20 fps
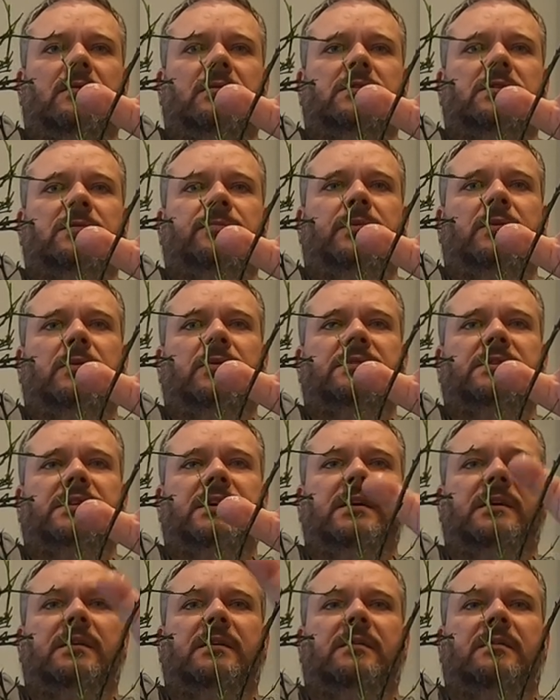support
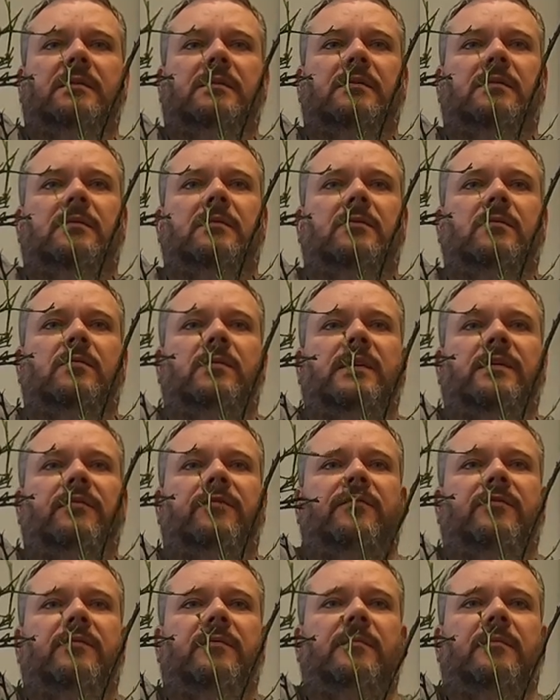it
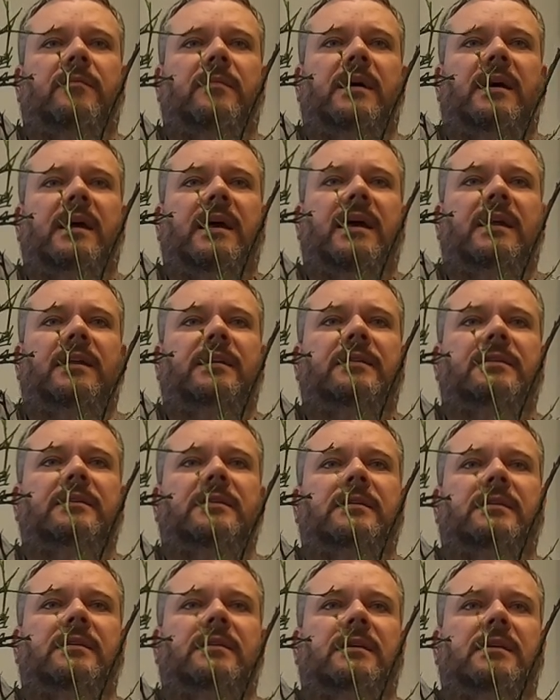with my hand
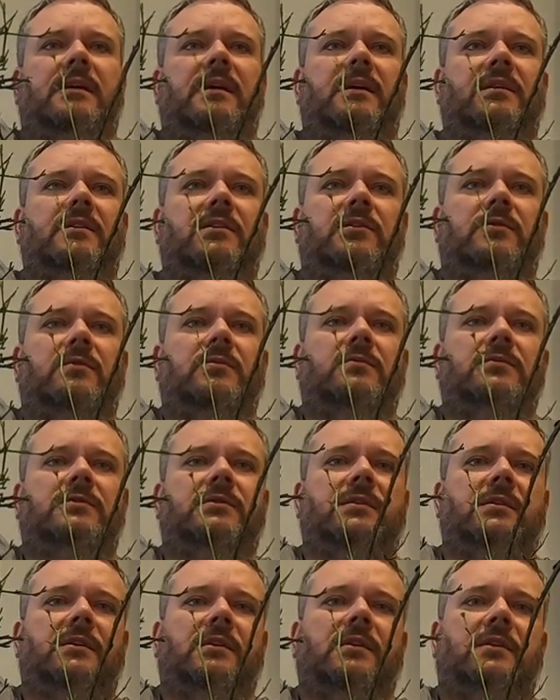and
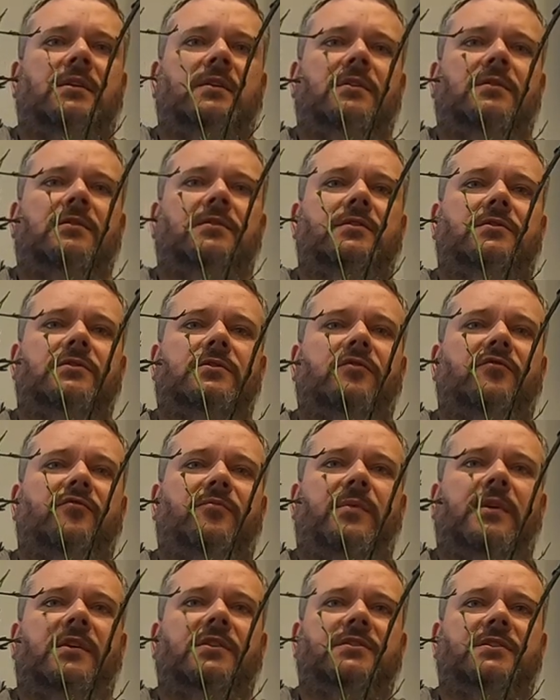use the
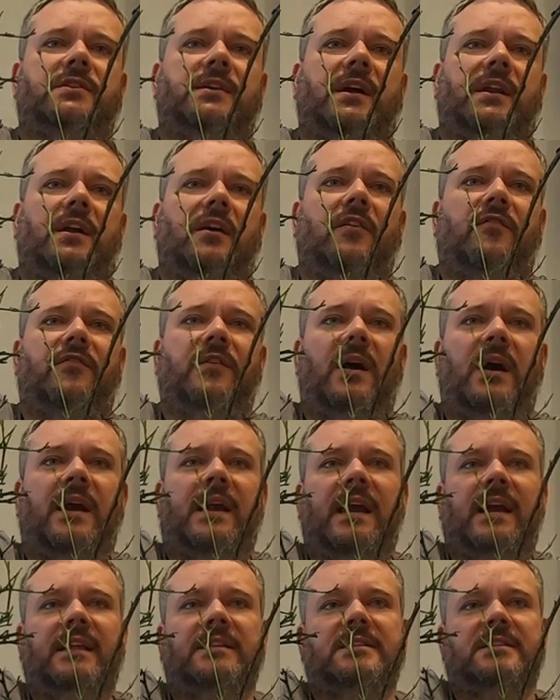toothbrush to get it off. Now I
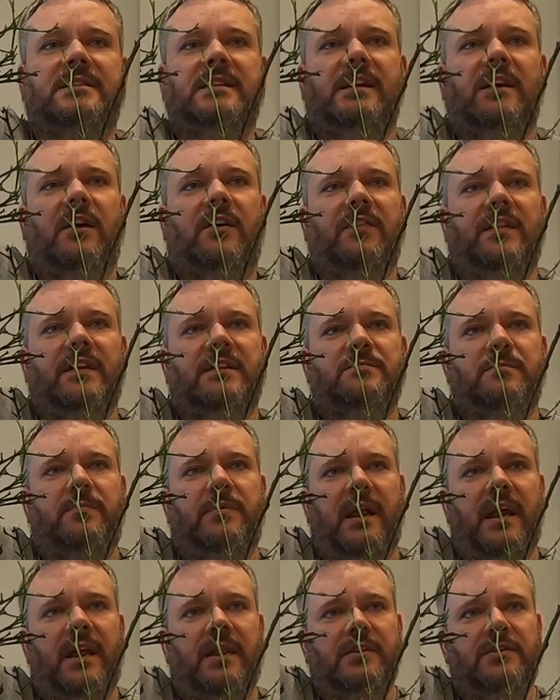can see on this
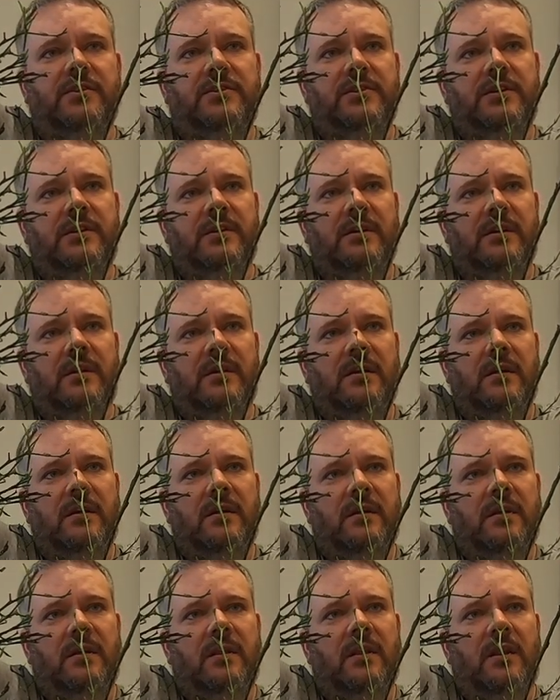branch
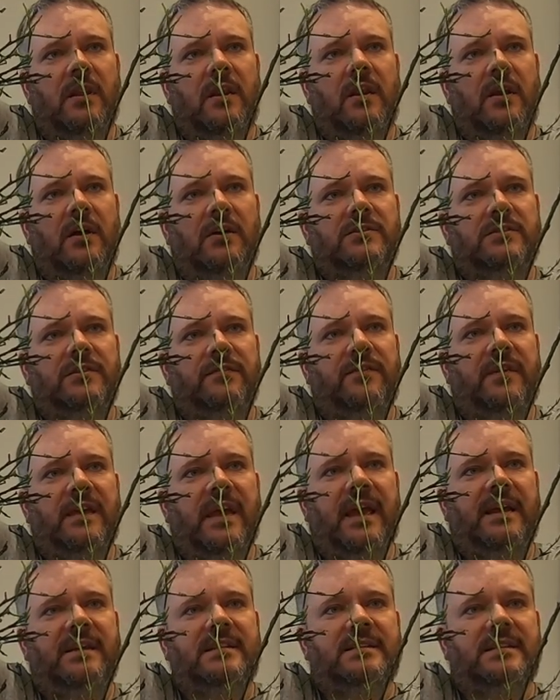lots of the
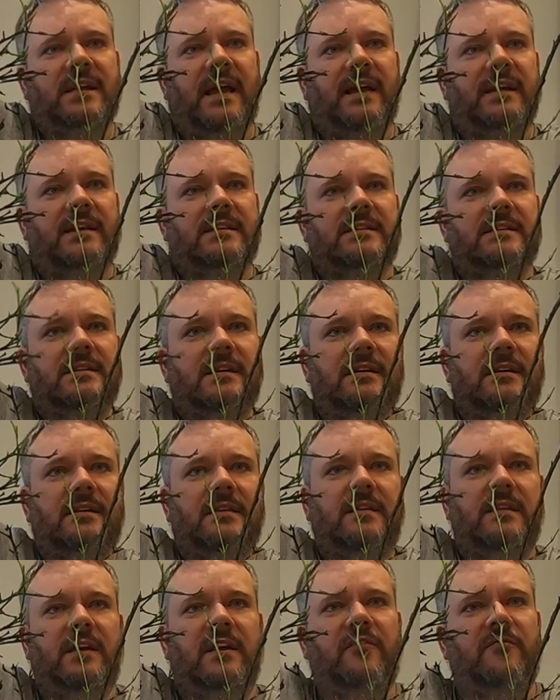egg sacs
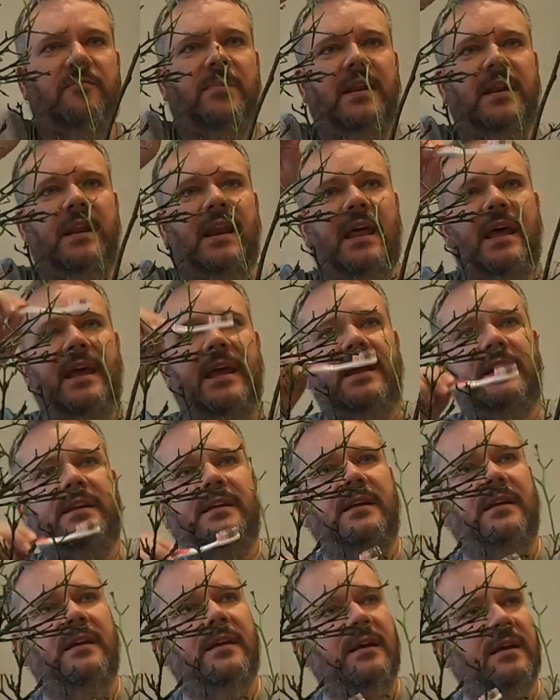that have been
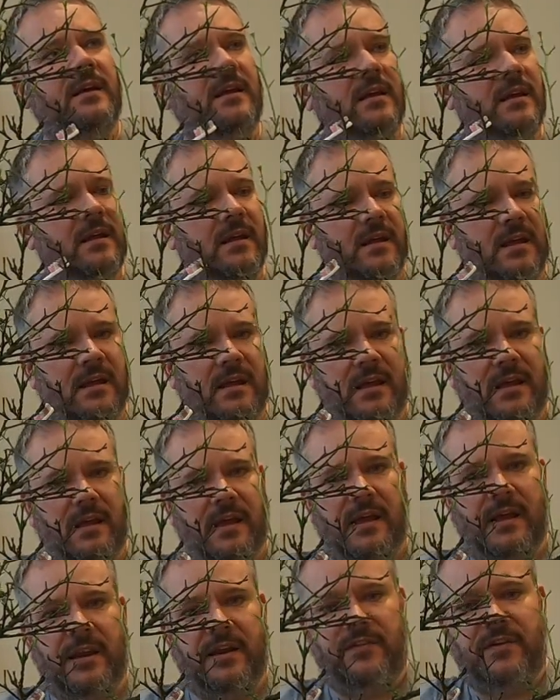laid
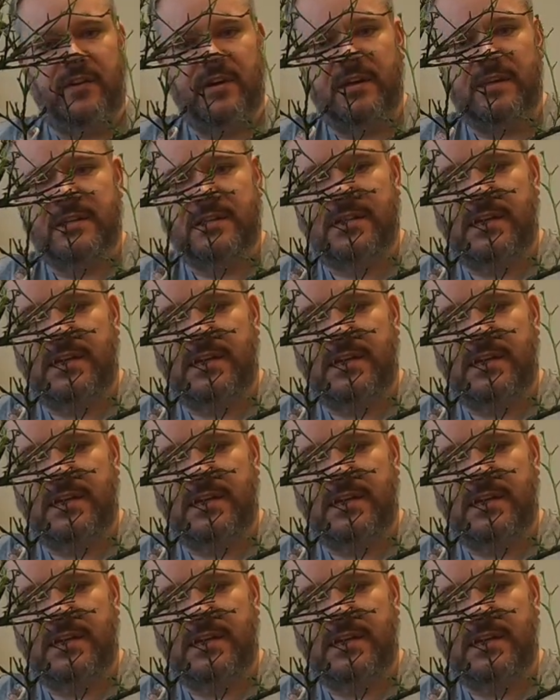and if you can